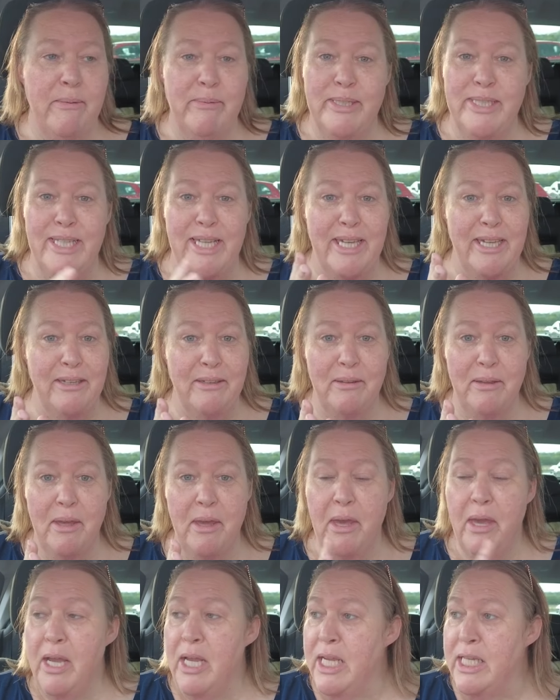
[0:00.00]
I was like
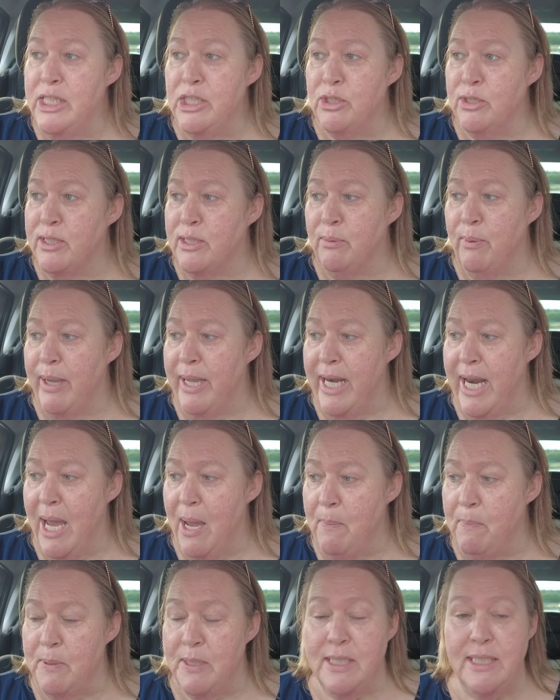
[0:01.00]
it's just the way it
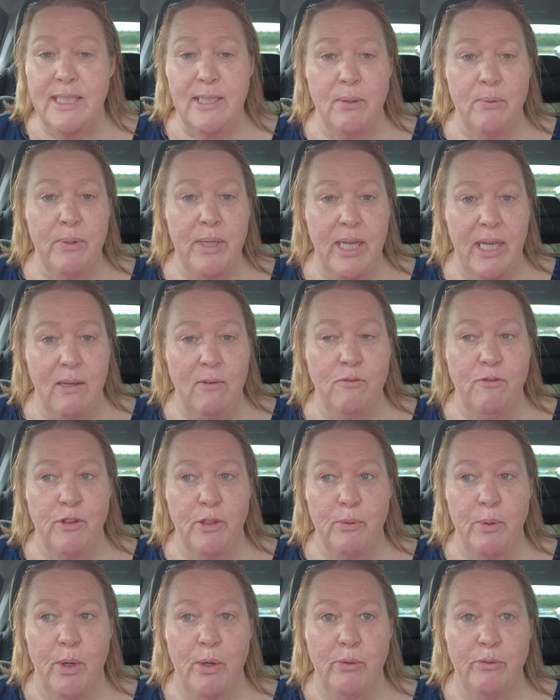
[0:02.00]
happened so he
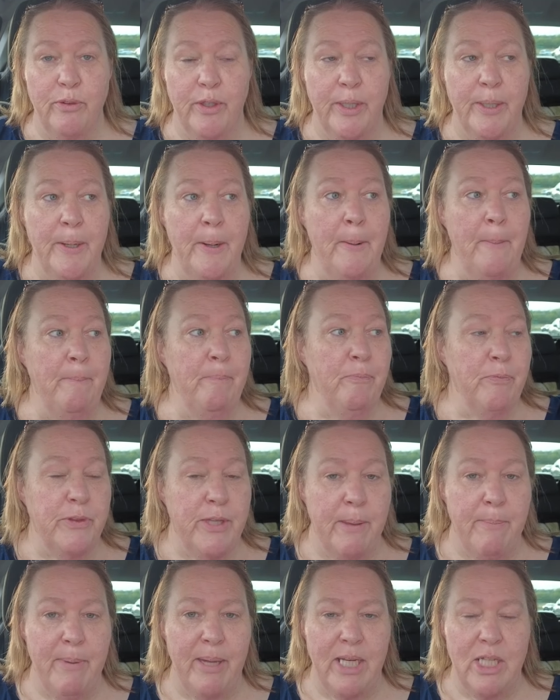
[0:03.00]
flew over
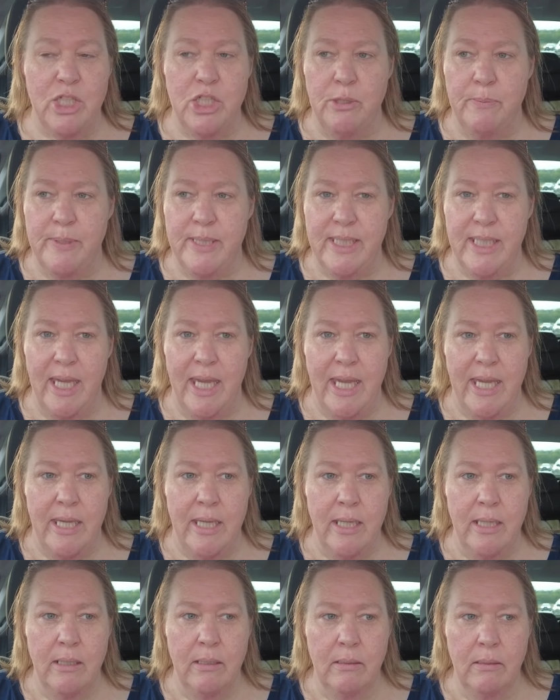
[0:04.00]
they managed it was
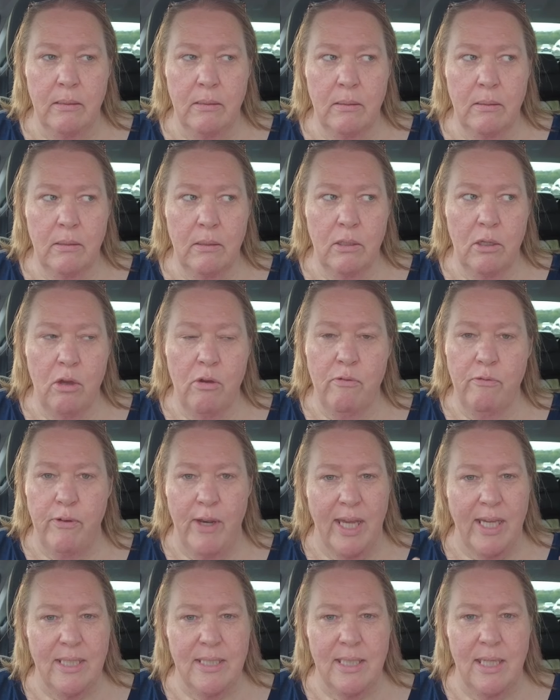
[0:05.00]
a
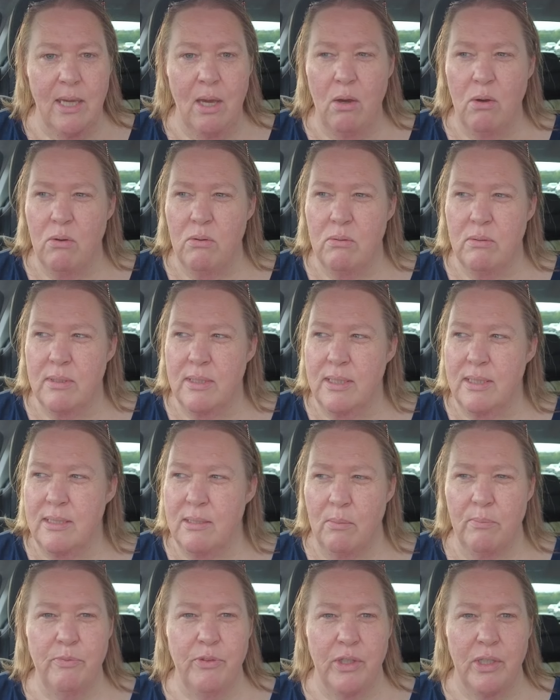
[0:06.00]
flexi hose
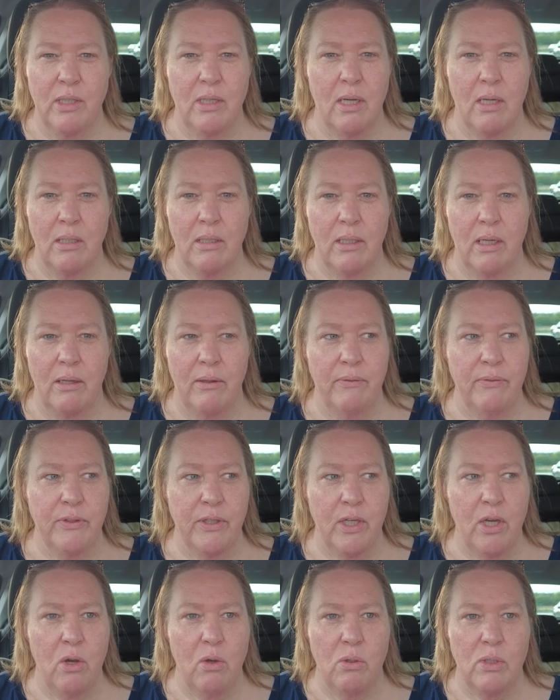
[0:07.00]
something gone on the
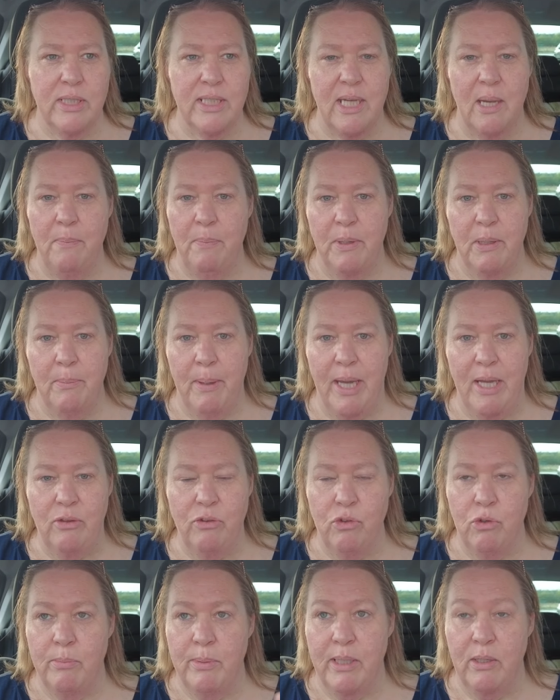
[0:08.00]
cold tap in the
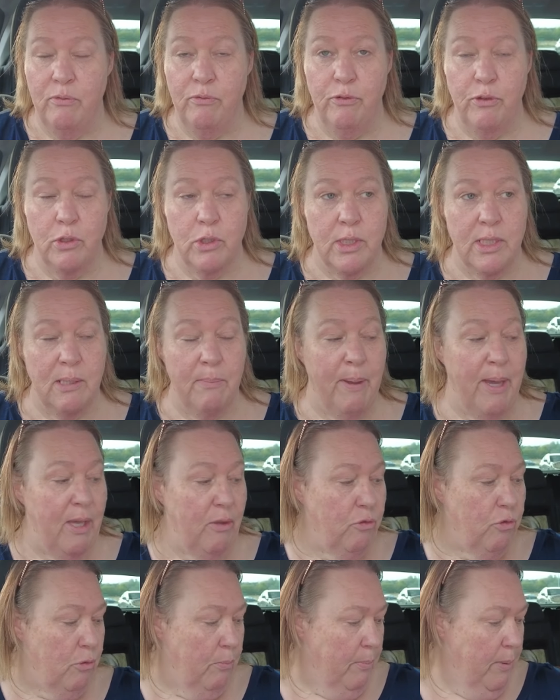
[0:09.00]
bathroom and it flooded the
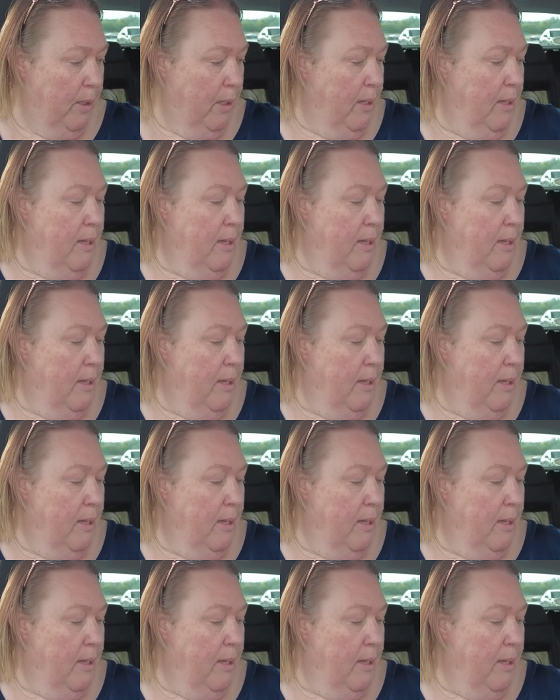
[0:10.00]
bathroom